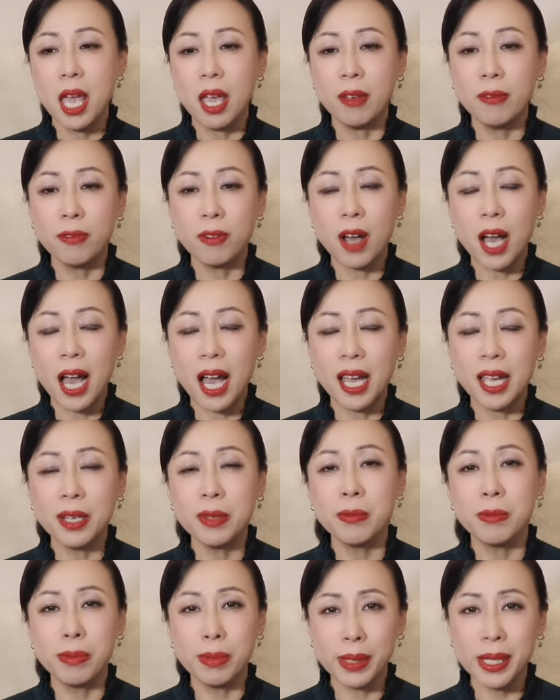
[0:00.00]
If I
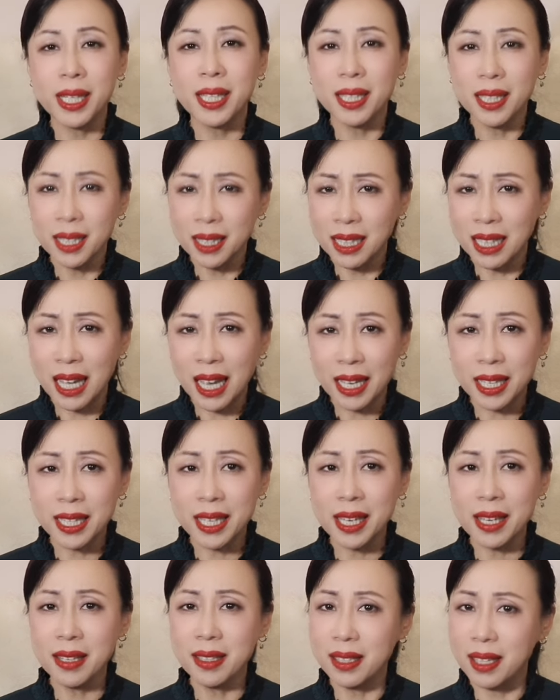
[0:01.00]
really
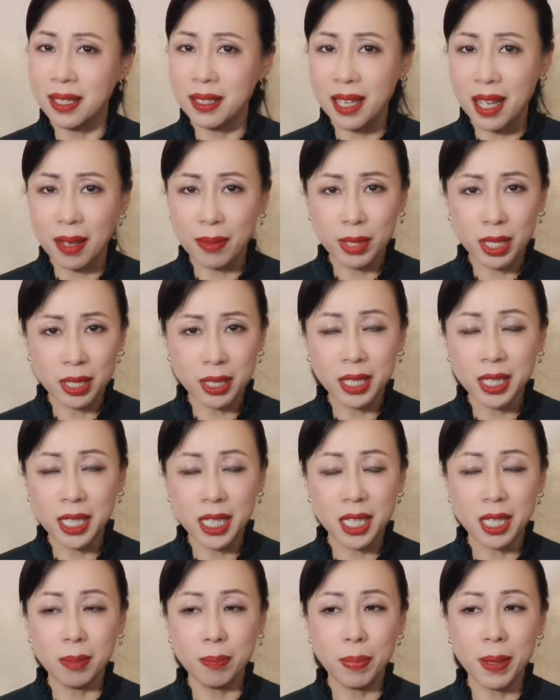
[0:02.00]
like it, then I'm gonna
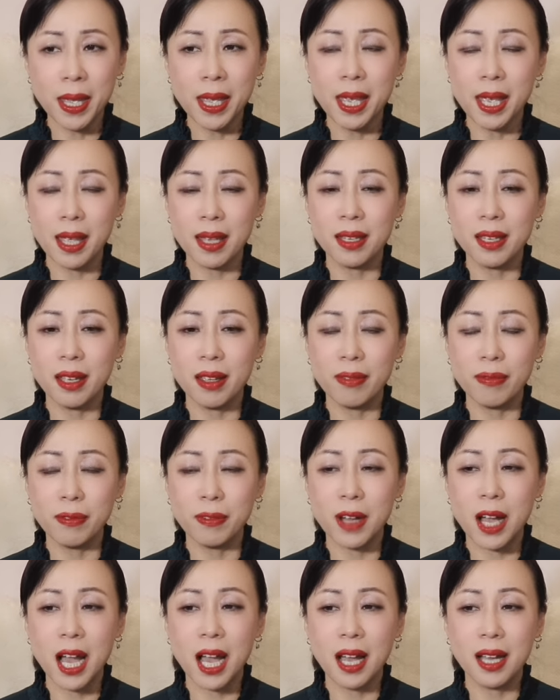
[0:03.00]
keep it, and if
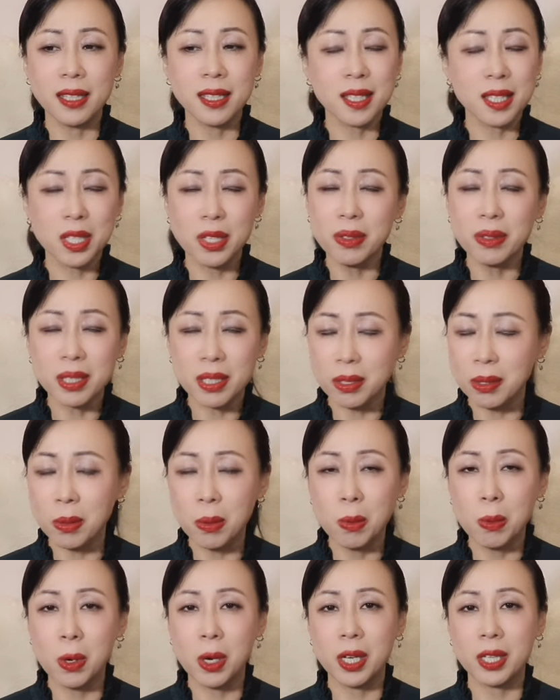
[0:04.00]
it still
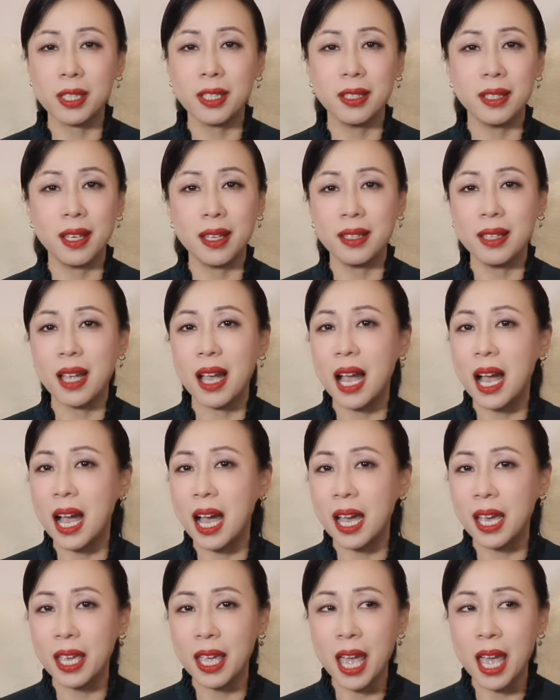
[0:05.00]
doesn't work, then I